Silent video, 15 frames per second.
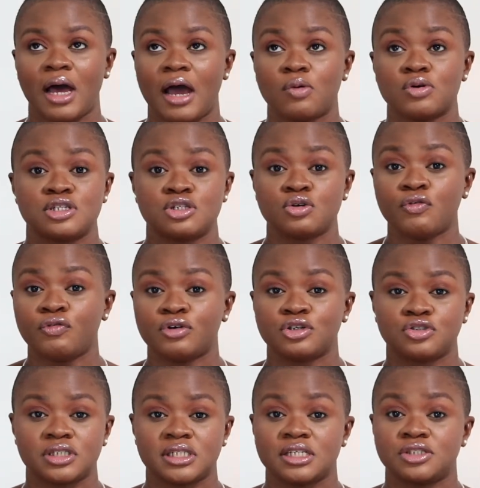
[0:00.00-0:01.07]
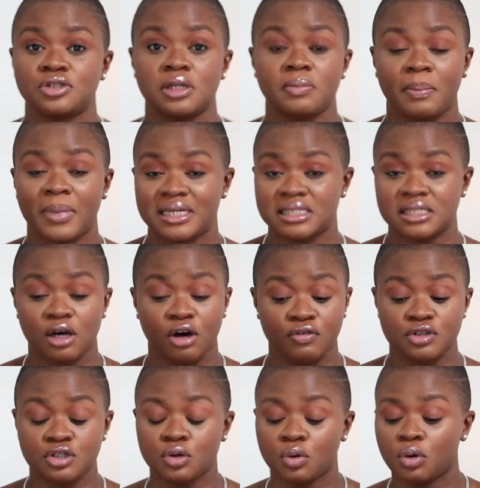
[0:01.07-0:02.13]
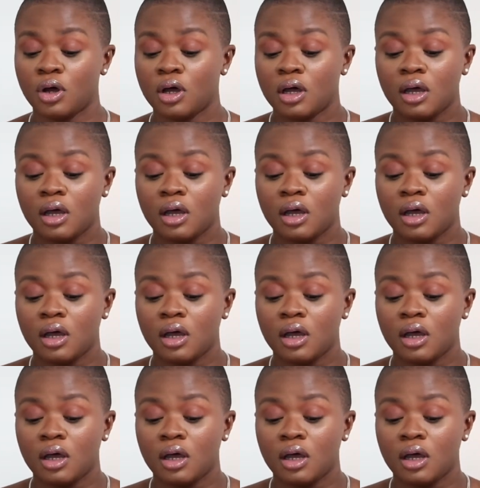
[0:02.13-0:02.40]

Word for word: I was so frustrated doing it by myself. So